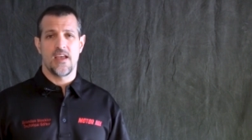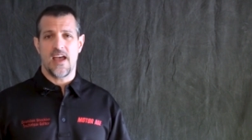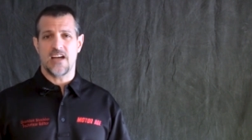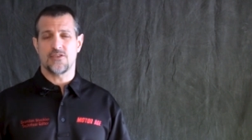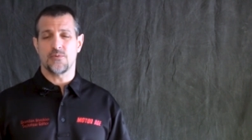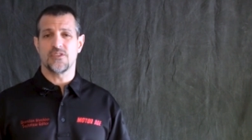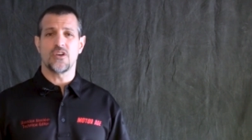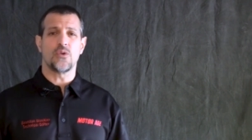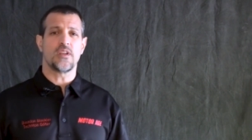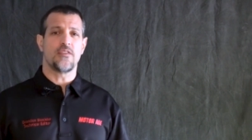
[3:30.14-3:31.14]
As a
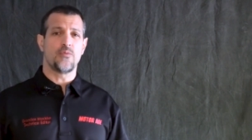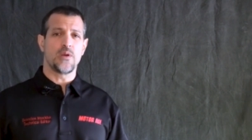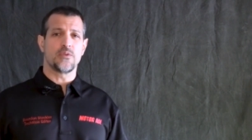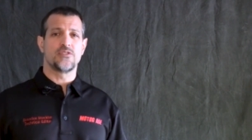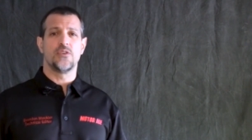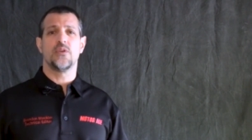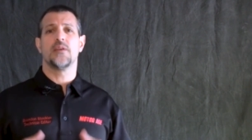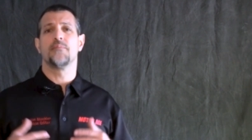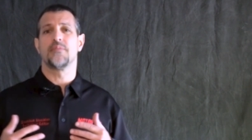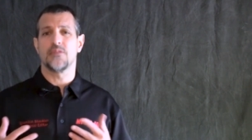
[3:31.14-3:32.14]
result, if we were to
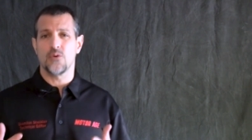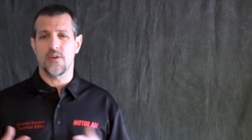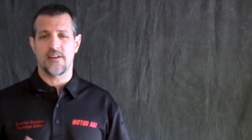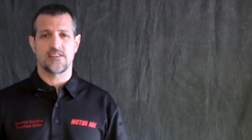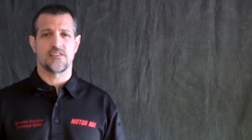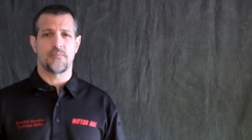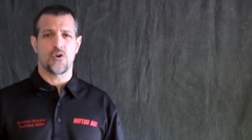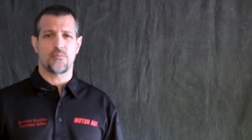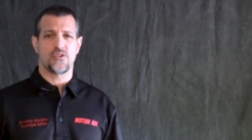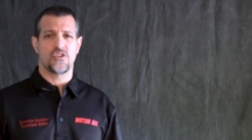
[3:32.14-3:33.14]
employ that
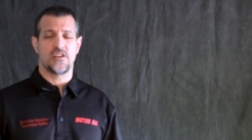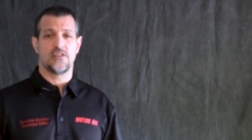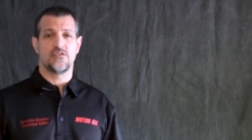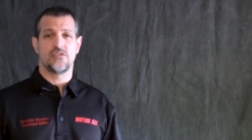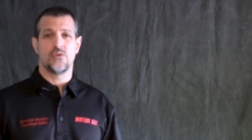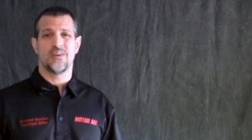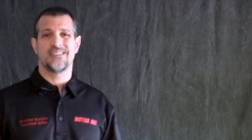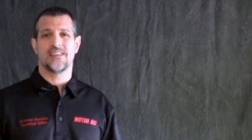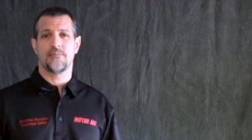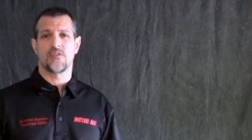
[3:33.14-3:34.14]
smoke machine to
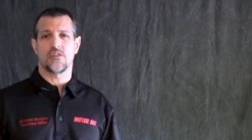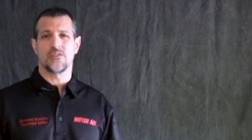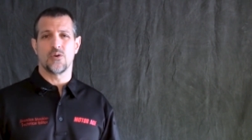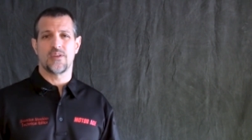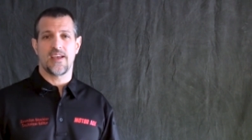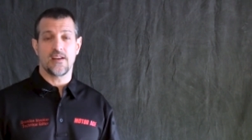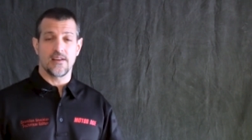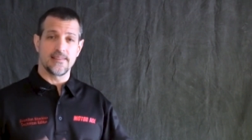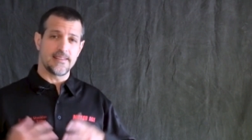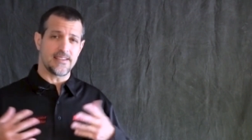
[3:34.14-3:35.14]
attempt to locate a
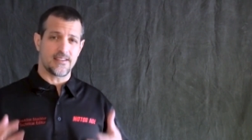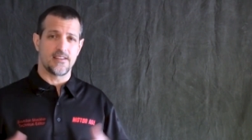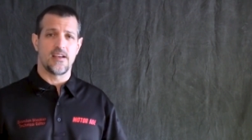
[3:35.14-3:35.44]
leak